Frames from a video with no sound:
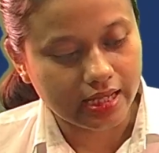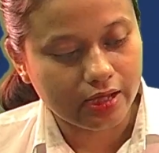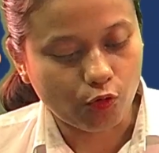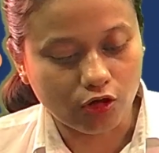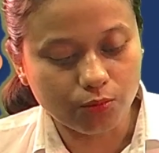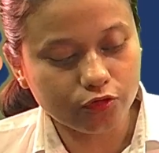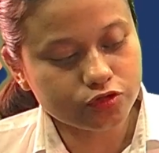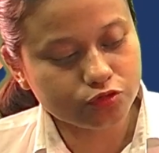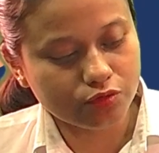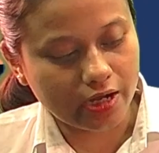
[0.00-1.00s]
almost
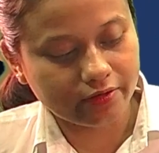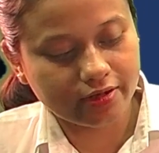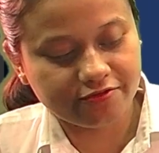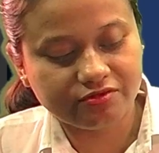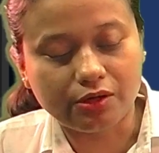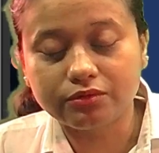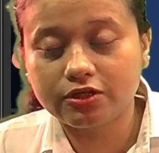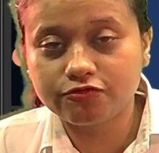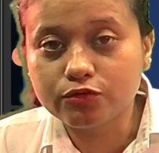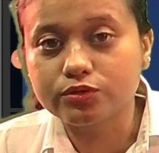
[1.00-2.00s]
200 are found in
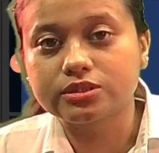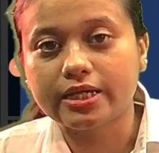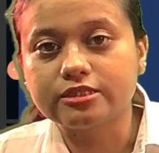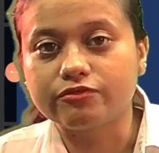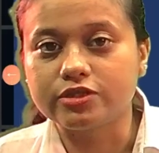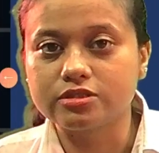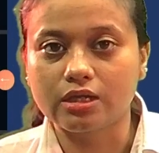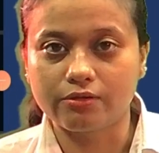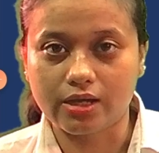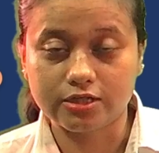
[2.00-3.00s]
4 states, which is
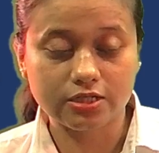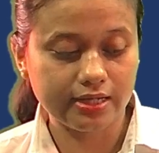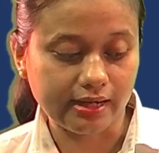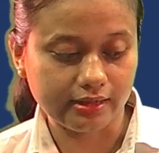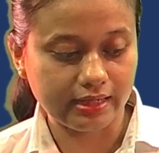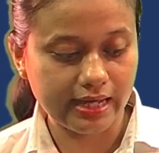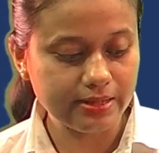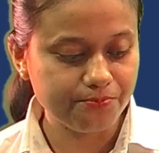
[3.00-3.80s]
Arunachal, Nagaland,